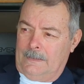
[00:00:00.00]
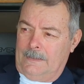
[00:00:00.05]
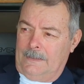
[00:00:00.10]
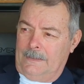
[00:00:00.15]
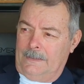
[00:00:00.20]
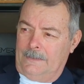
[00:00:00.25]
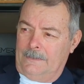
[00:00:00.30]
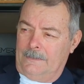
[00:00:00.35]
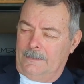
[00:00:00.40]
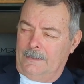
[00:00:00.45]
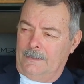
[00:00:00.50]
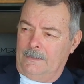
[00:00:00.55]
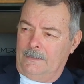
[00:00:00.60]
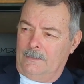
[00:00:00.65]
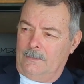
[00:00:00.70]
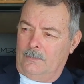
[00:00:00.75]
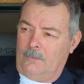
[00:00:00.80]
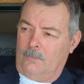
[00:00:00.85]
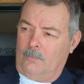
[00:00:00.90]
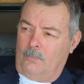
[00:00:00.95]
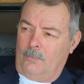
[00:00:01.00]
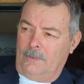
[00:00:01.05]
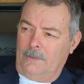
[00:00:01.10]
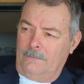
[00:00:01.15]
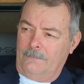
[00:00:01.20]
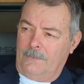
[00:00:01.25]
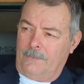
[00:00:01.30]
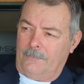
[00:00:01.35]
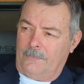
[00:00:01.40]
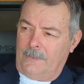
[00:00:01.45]
And one
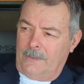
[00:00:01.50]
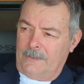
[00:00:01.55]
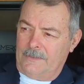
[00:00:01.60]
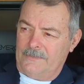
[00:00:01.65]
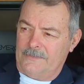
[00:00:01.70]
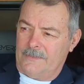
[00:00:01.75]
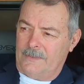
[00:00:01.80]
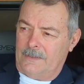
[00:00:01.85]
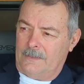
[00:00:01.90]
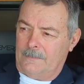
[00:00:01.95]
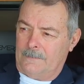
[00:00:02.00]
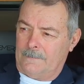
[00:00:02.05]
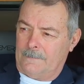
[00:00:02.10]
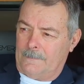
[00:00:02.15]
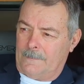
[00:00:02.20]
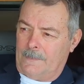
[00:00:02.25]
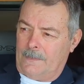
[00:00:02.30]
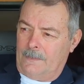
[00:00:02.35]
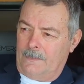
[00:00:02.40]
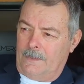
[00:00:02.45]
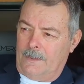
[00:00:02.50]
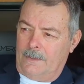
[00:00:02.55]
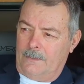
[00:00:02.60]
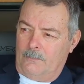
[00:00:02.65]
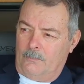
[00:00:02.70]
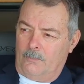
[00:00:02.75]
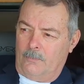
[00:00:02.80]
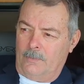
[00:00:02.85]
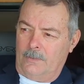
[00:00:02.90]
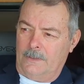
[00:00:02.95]
of the things that
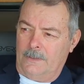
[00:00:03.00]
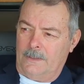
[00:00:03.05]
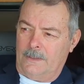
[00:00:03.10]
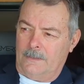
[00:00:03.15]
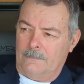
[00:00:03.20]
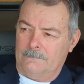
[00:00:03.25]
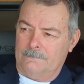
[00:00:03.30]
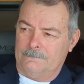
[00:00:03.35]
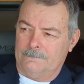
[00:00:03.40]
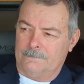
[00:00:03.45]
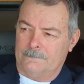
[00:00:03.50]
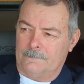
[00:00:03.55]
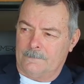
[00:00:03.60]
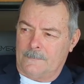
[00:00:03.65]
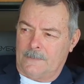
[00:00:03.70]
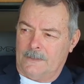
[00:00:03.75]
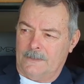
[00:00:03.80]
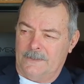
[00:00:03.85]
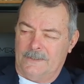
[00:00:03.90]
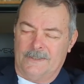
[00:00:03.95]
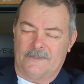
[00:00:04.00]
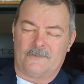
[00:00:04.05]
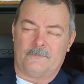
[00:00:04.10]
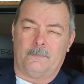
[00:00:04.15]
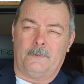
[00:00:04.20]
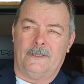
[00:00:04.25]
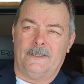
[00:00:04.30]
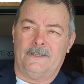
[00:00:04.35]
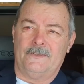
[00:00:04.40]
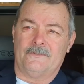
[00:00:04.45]
that really
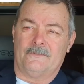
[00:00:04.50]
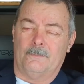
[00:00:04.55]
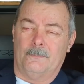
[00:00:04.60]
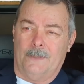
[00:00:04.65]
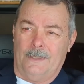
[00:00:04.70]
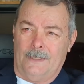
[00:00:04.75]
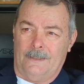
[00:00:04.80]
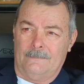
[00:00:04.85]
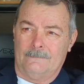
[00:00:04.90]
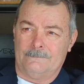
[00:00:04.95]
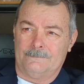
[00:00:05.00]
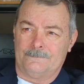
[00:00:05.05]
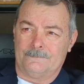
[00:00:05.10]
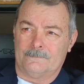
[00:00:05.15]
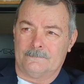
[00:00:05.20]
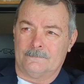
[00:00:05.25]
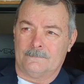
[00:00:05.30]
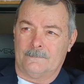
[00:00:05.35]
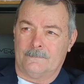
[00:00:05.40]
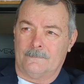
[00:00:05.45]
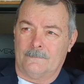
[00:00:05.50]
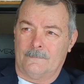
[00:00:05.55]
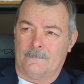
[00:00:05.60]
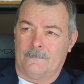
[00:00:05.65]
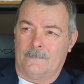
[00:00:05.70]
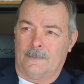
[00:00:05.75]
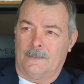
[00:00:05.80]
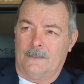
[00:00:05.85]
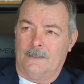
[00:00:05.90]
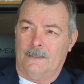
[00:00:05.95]
displeased me,
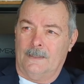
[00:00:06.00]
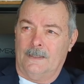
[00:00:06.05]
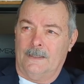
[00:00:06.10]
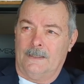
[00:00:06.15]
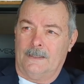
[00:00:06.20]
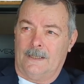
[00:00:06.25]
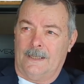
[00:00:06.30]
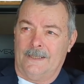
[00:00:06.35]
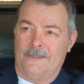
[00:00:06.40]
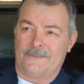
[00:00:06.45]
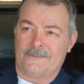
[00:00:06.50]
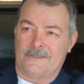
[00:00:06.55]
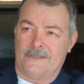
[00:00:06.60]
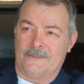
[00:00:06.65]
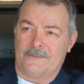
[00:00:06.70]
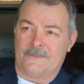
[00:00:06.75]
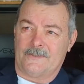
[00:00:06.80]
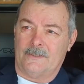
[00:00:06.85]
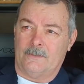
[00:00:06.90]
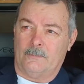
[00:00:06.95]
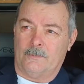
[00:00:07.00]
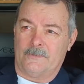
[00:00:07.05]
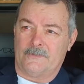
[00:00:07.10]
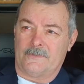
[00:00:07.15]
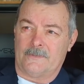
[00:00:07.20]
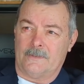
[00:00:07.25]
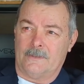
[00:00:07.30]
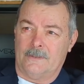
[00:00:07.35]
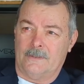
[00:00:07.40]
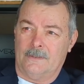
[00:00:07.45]
and I sensed it
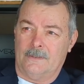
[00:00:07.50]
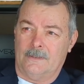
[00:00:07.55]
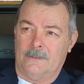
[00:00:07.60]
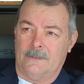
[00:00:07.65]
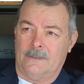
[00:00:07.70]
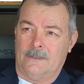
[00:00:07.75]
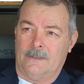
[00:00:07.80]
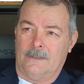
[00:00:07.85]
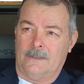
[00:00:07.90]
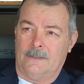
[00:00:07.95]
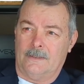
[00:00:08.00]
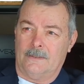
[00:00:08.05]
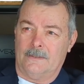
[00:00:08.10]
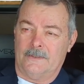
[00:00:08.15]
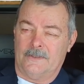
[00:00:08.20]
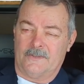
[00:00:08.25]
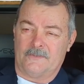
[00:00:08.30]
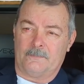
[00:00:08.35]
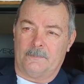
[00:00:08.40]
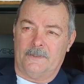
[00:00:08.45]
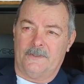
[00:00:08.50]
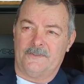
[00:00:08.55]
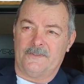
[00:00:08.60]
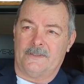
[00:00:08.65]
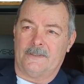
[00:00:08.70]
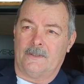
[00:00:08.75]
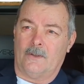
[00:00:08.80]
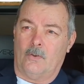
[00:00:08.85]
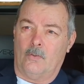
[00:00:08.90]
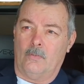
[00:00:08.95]
was uh,
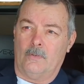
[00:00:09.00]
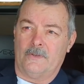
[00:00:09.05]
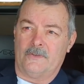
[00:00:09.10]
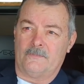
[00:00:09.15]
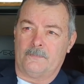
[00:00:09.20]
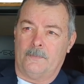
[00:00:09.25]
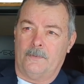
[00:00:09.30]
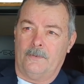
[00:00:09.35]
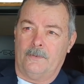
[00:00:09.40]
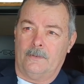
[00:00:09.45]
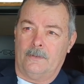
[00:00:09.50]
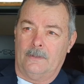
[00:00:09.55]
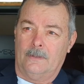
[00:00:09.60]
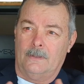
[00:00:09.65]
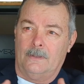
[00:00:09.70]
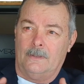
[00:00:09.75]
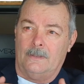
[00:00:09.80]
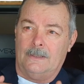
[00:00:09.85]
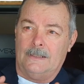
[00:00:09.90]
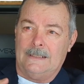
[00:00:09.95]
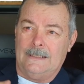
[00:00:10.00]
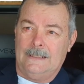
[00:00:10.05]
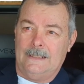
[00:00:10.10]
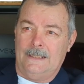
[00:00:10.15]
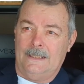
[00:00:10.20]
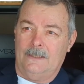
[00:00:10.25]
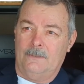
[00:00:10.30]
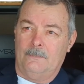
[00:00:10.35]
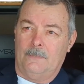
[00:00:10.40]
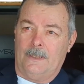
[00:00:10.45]
displeasing the Holy Spirit
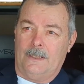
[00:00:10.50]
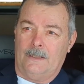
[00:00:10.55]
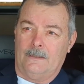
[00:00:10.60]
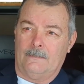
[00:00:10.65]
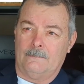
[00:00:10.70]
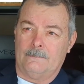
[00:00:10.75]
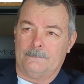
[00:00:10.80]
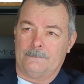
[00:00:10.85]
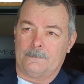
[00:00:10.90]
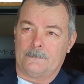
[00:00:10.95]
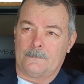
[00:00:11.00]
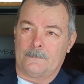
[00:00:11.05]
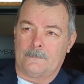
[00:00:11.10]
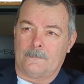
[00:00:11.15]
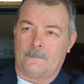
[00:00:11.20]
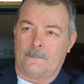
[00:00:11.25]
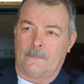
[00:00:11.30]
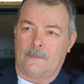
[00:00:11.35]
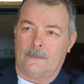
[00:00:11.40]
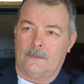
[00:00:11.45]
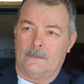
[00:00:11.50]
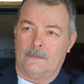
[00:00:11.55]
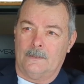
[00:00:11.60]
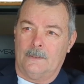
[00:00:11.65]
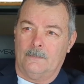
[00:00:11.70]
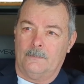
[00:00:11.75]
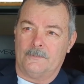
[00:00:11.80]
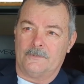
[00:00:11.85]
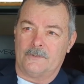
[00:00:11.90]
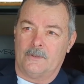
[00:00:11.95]
in me
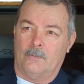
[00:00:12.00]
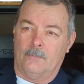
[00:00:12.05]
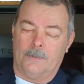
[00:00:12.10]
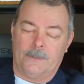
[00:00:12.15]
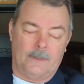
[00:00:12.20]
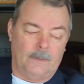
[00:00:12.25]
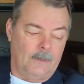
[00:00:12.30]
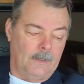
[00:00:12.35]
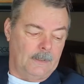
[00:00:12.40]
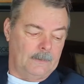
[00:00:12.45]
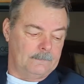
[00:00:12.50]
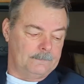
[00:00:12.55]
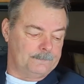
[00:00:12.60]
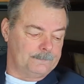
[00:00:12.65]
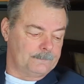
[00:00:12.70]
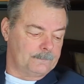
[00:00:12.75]
that was going on.